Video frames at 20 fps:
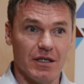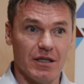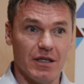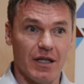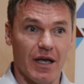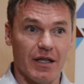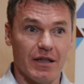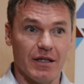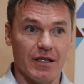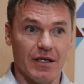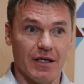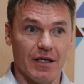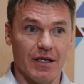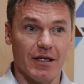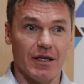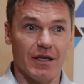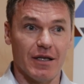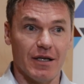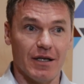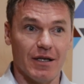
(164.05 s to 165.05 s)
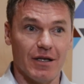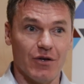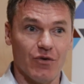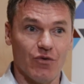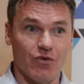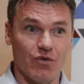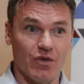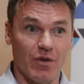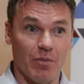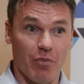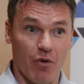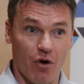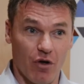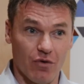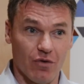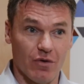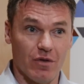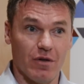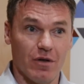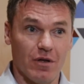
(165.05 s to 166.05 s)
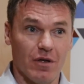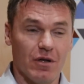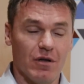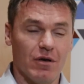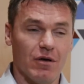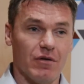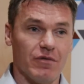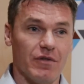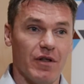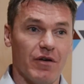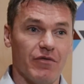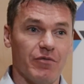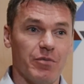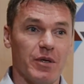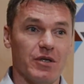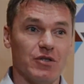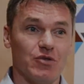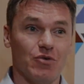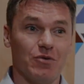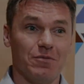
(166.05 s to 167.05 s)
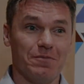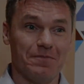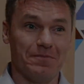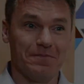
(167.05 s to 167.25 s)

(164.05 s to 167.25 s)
in that the product of the FPSO.